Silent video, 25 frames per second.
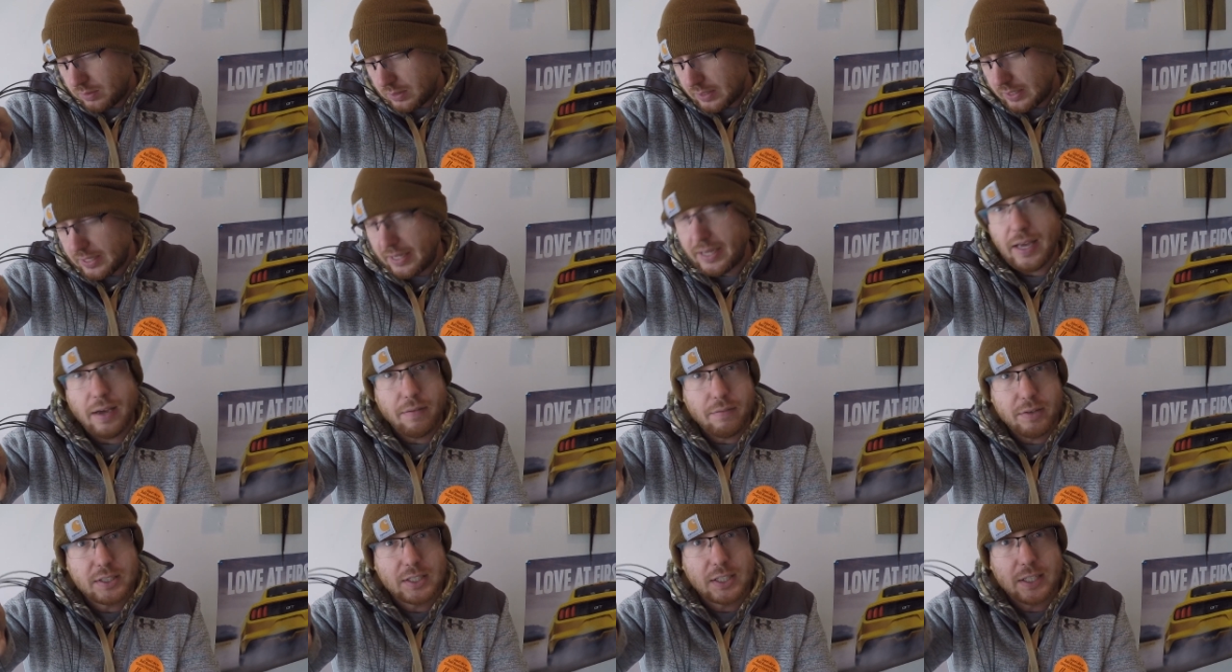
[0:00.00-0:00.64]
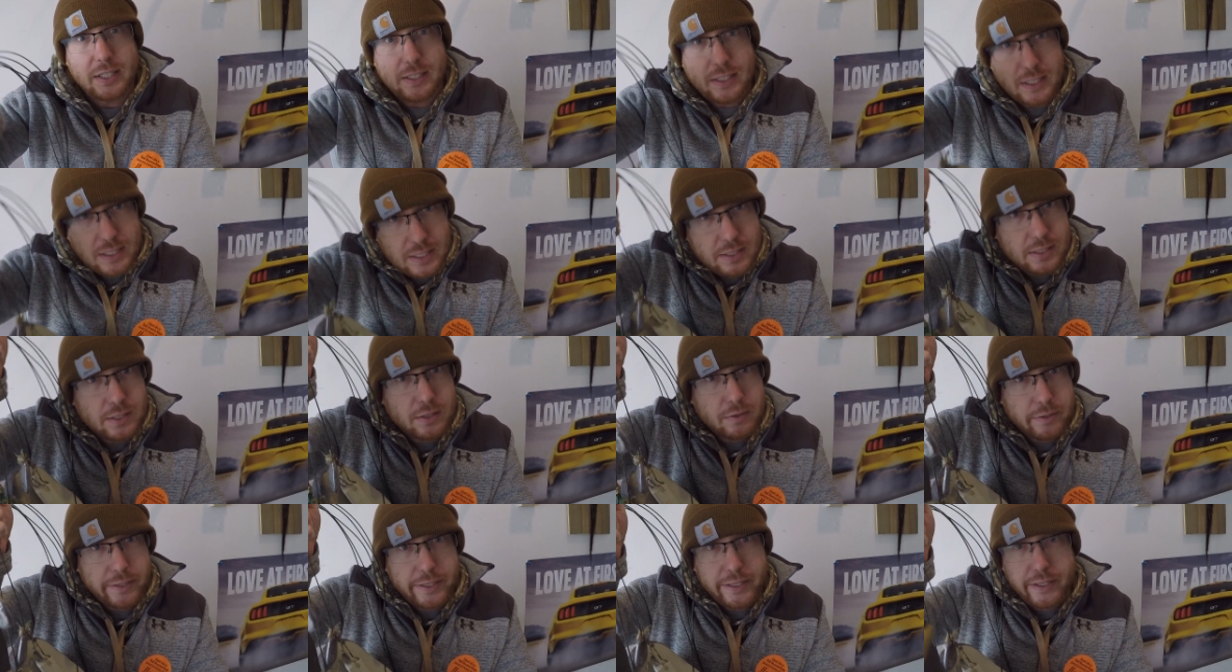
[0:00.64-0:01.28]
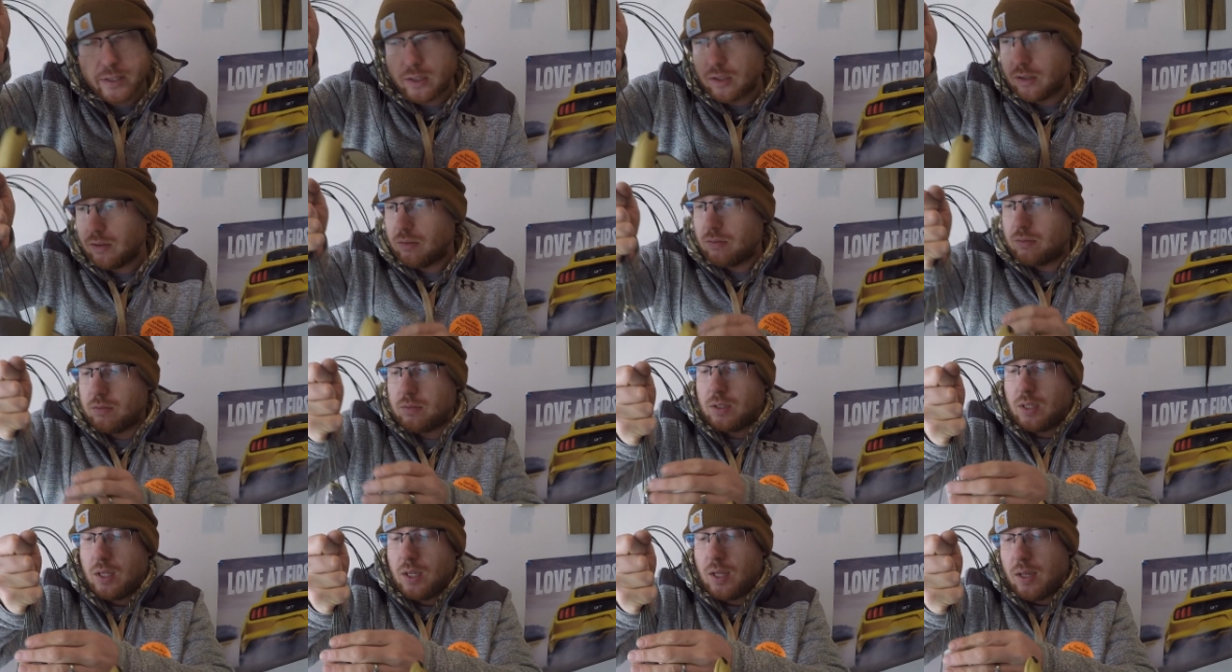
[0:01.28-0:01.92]
I obviously didn't do it here,
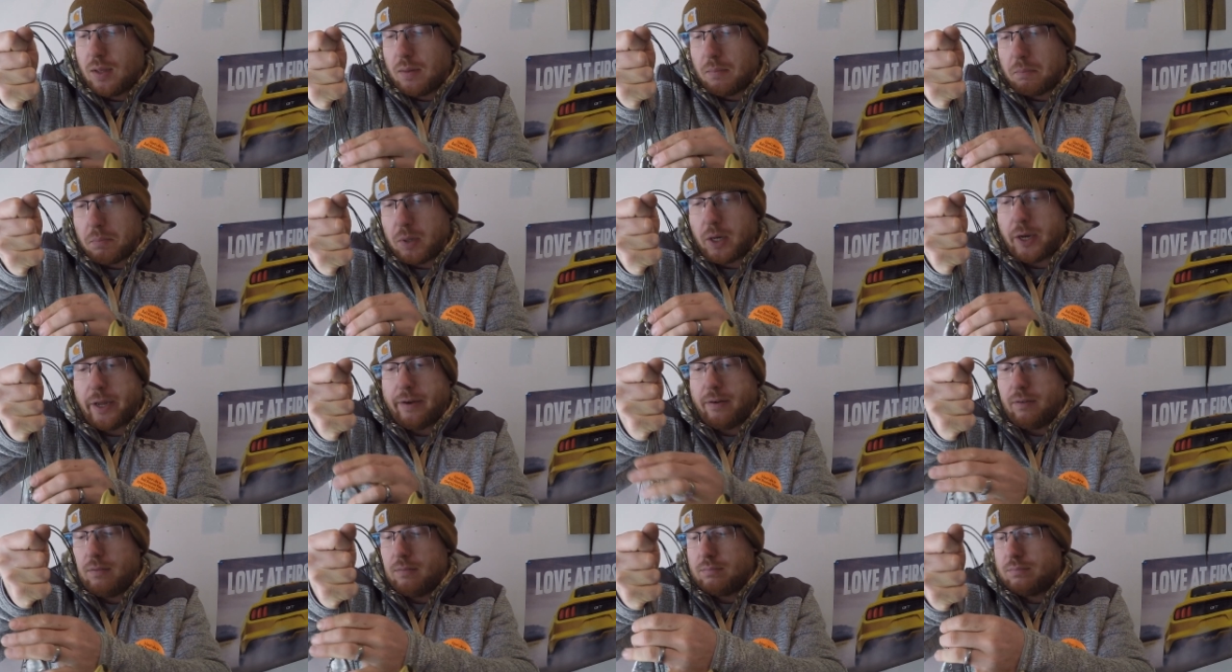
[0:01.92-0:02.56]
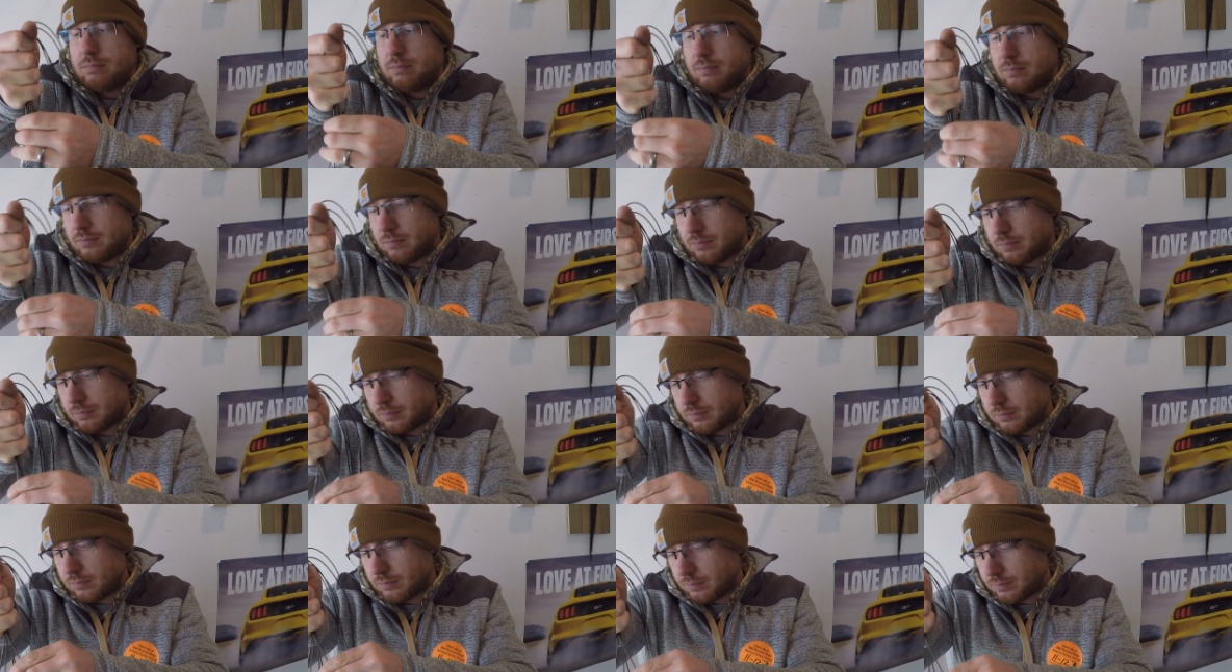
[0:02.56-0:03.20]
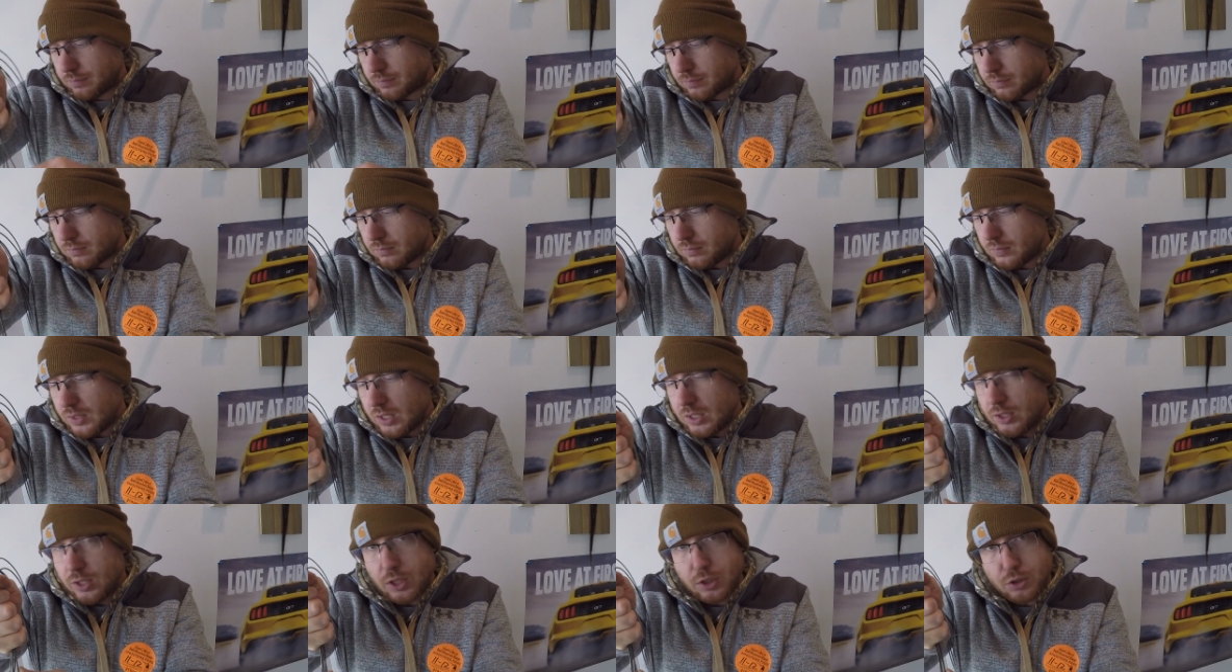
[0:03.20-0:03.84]
but
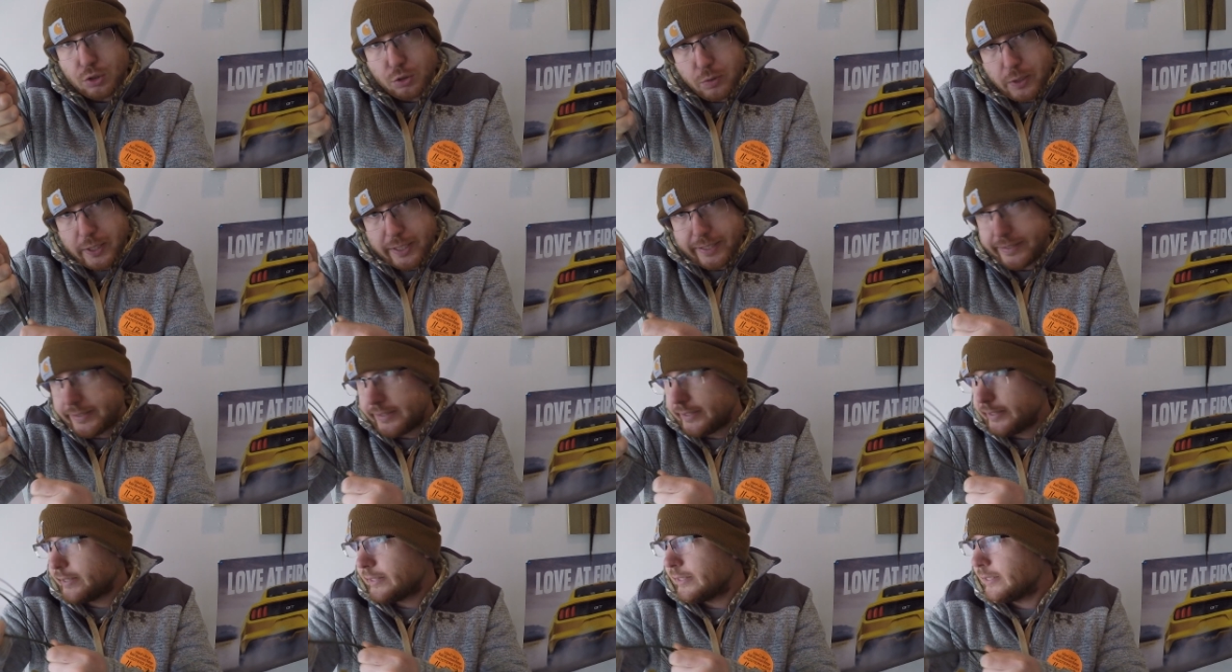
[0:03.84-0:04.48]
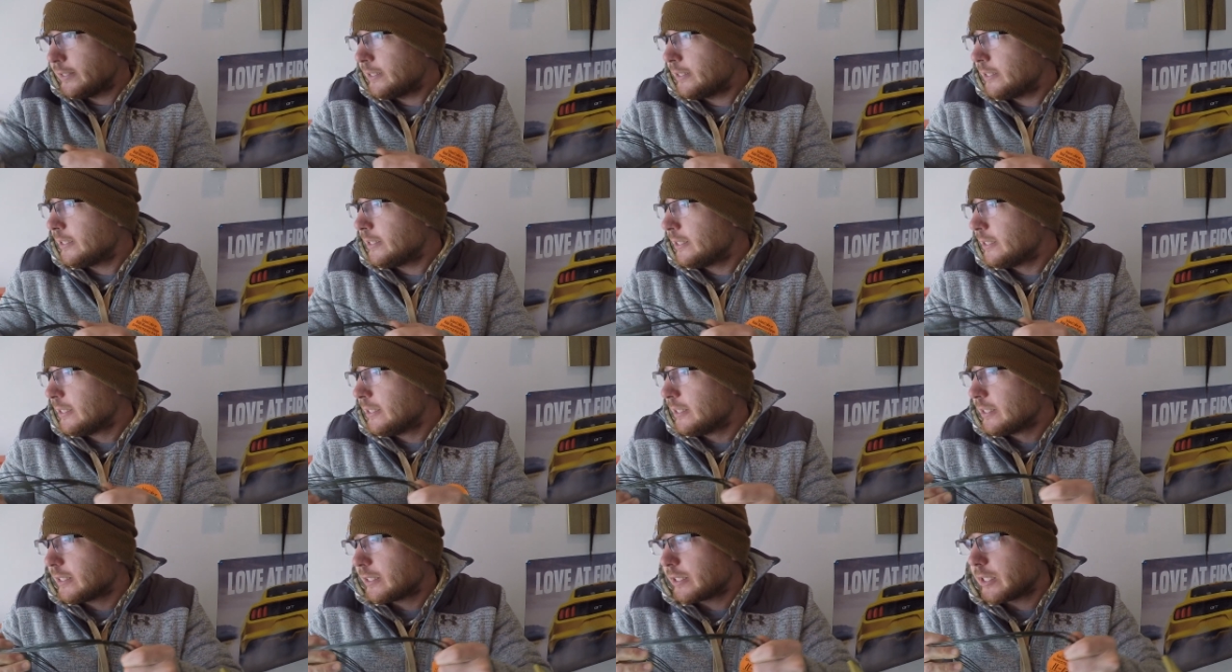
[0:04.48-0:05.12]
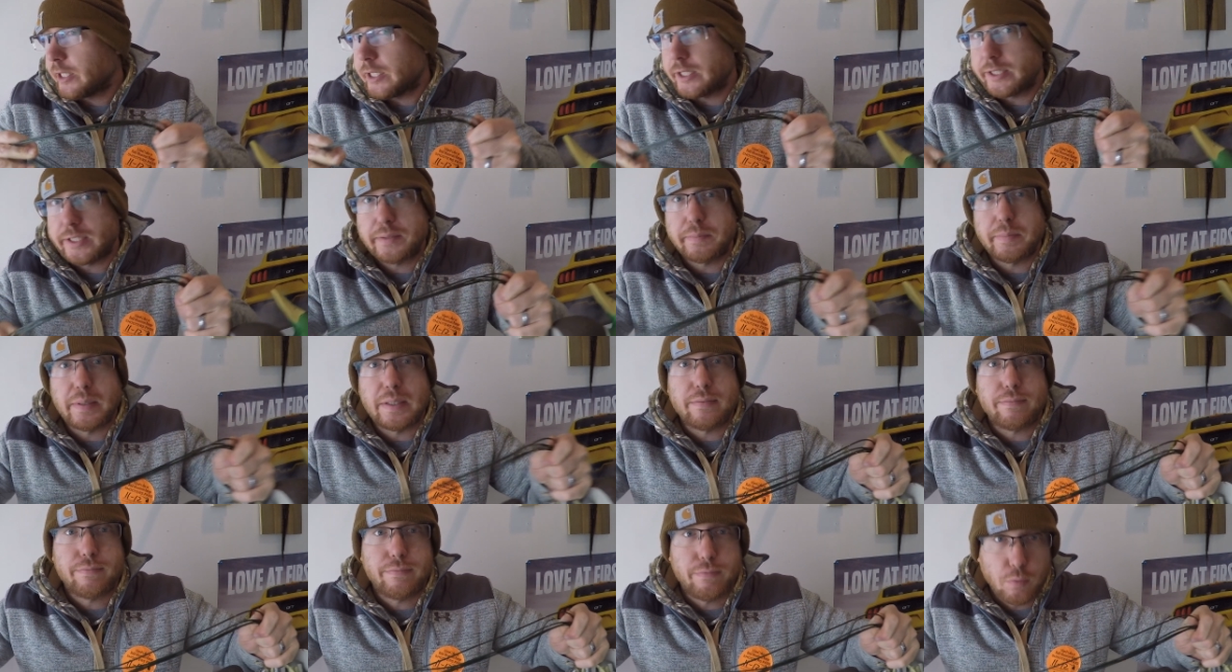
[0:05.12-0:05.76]
the trick costs
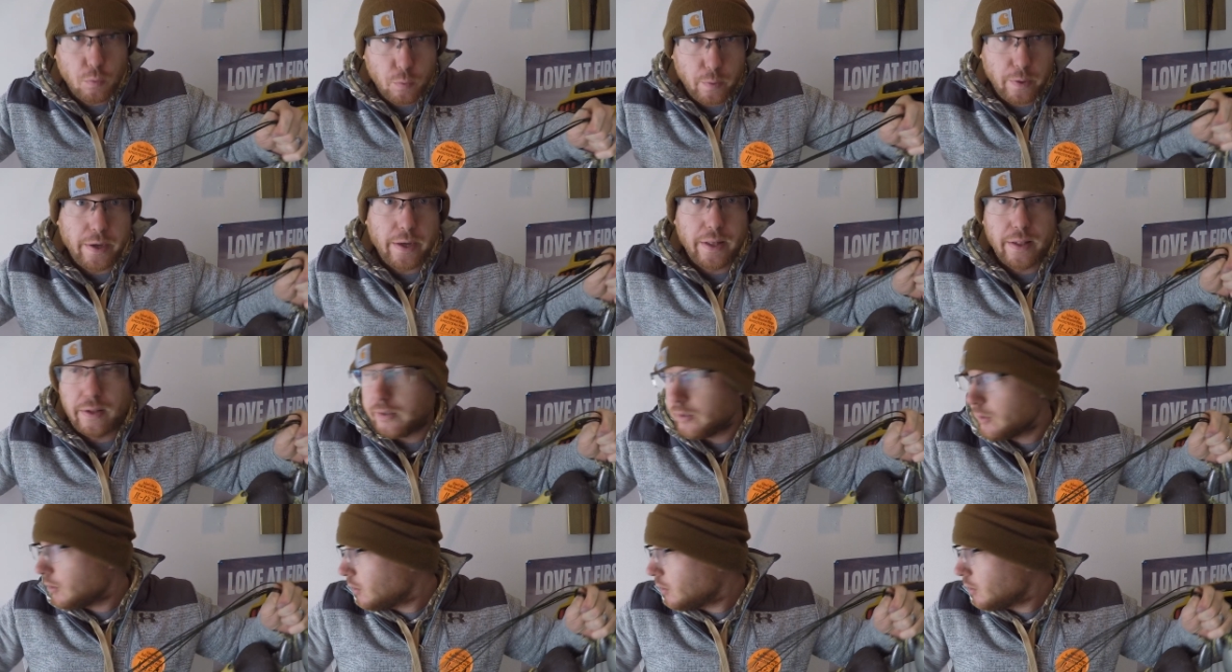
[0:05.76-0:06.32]
about $4.